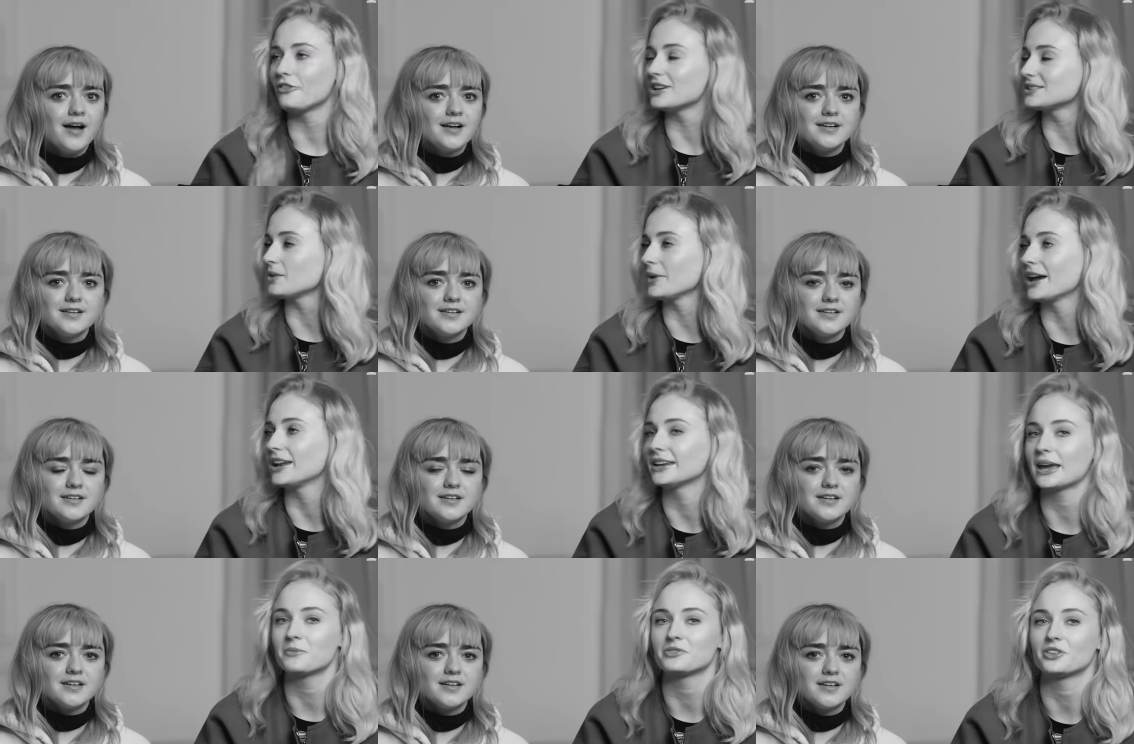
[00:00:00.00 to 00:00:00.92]
Speaker 1: first time we had a
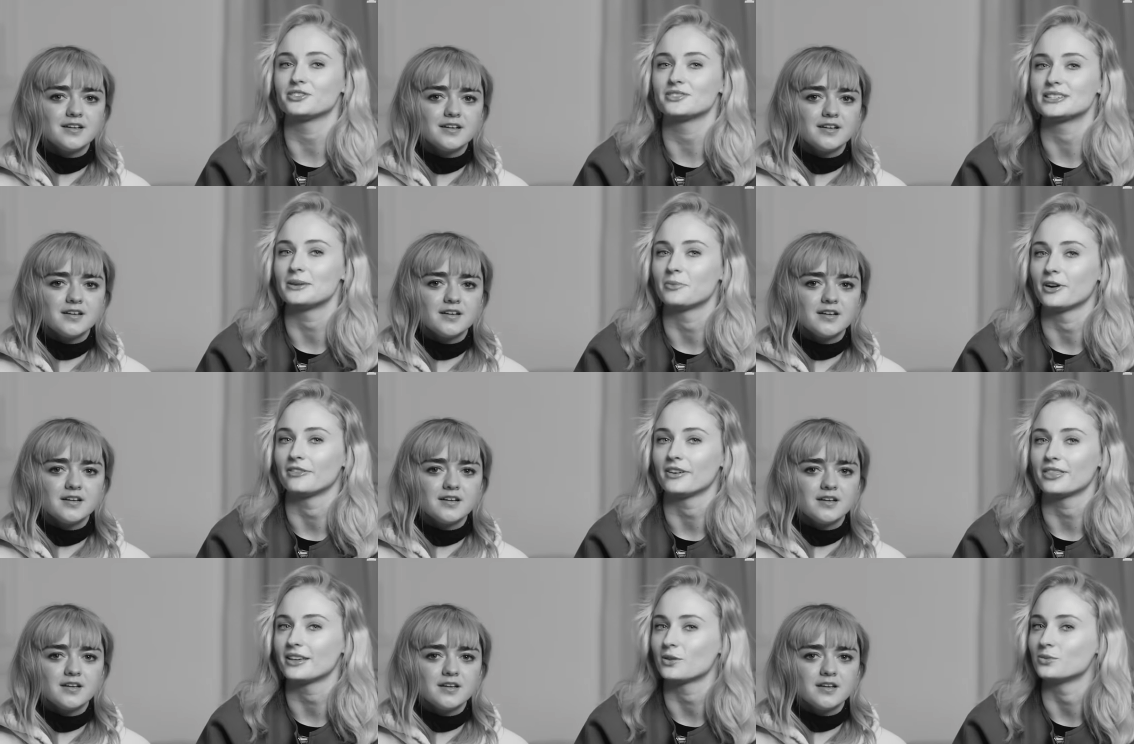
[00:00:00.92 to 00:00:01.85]
Game of Thrones sleepover, I
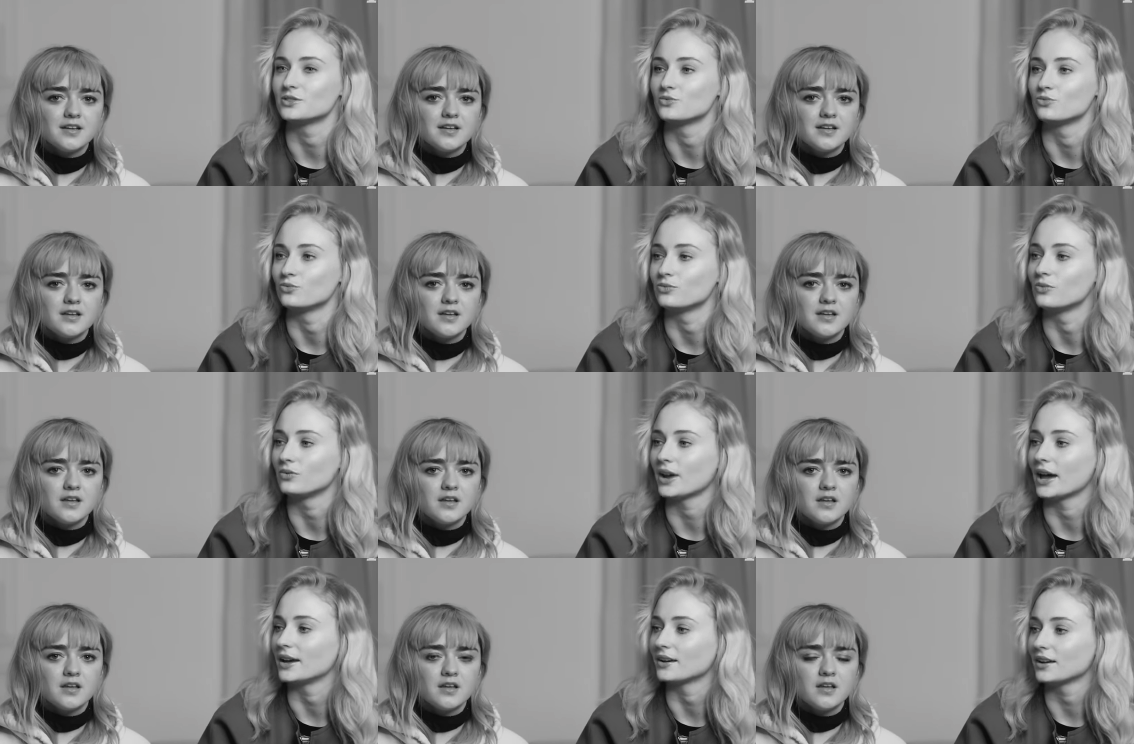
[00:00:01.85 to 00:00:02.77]
think, was
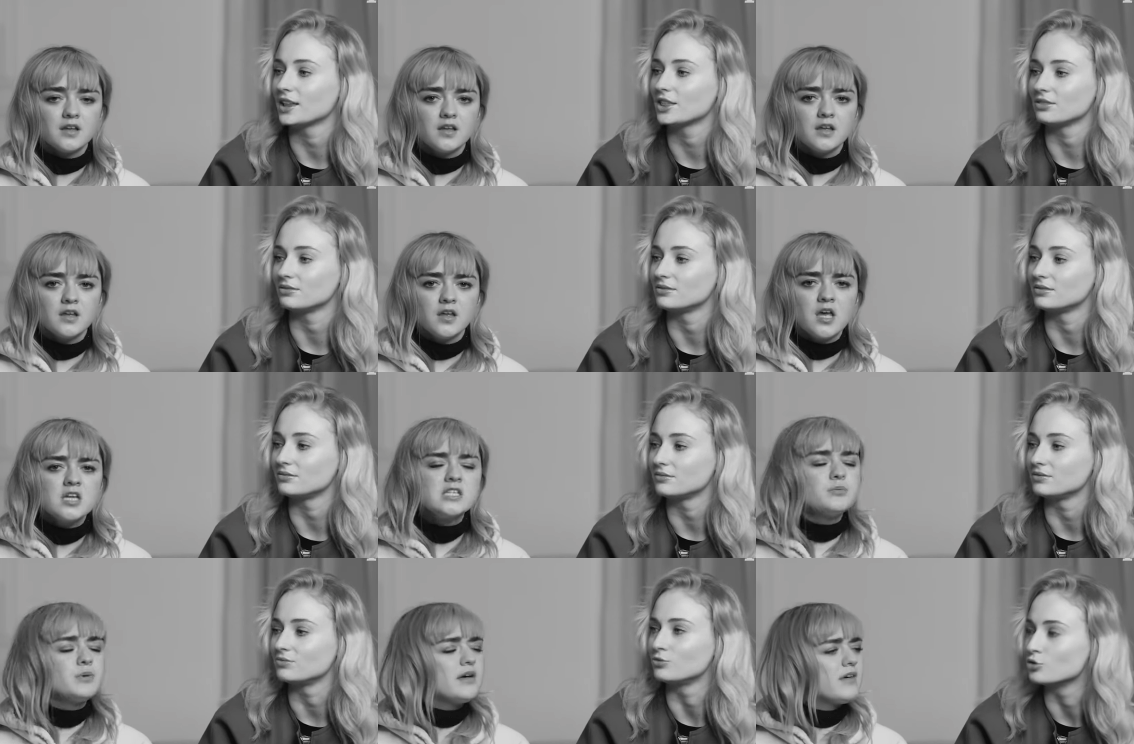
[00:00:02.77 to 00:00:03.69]
like.
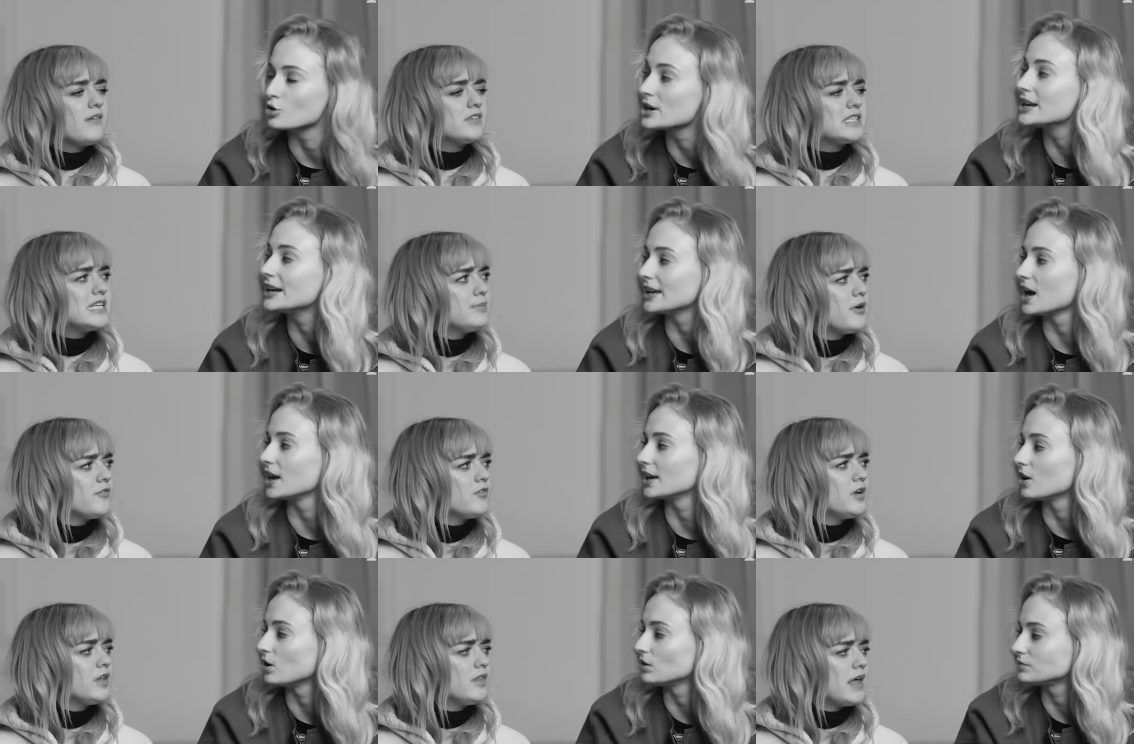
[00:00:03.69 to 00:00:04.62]
Did we ever really have a
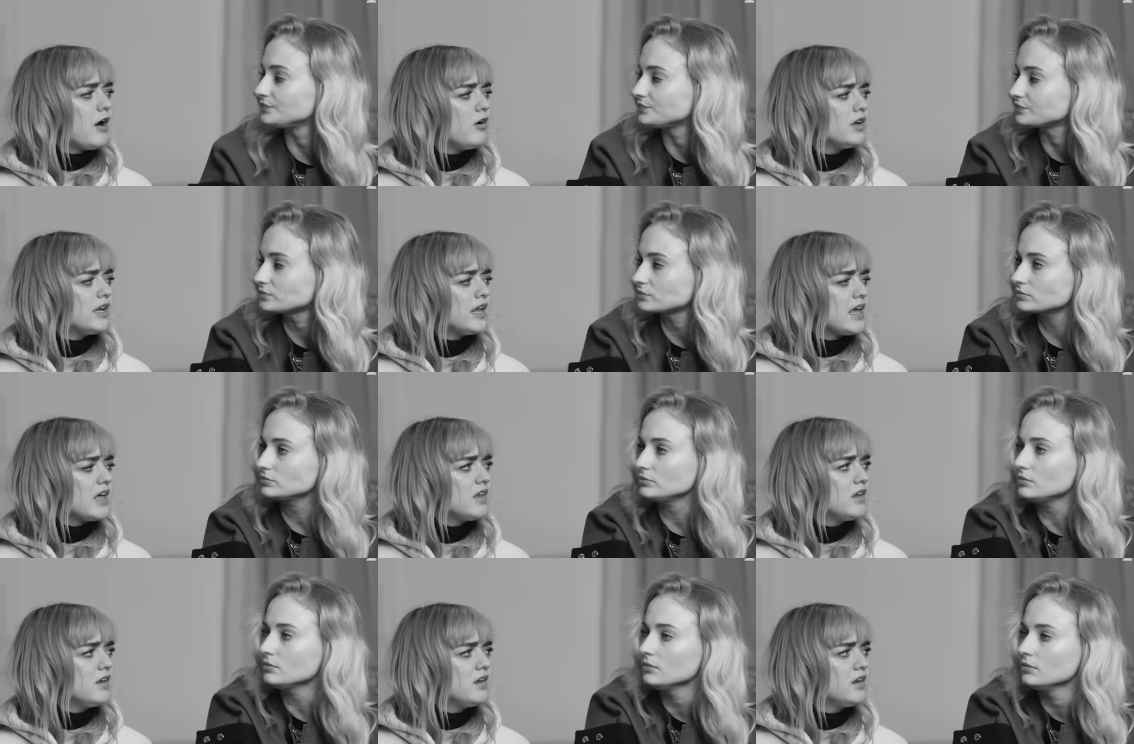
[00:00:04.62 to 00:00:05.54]
sleepover in that
Speaker 2: Holiday Inn?